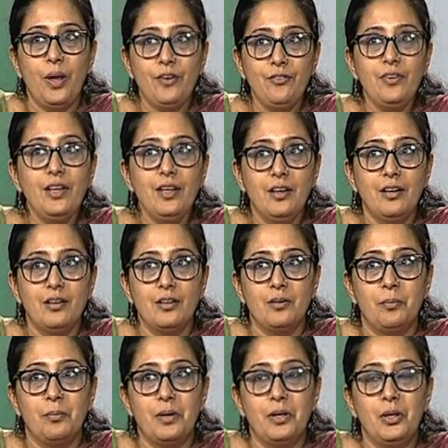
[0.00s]
when we
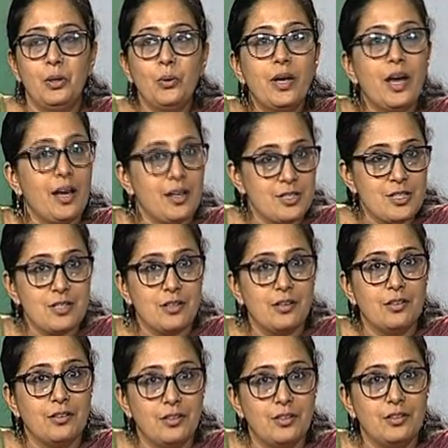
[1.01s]
uh, look at
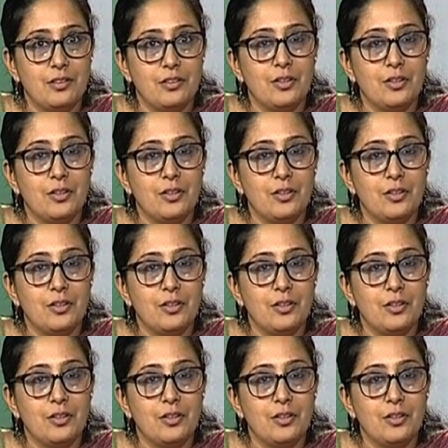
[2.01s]
uh,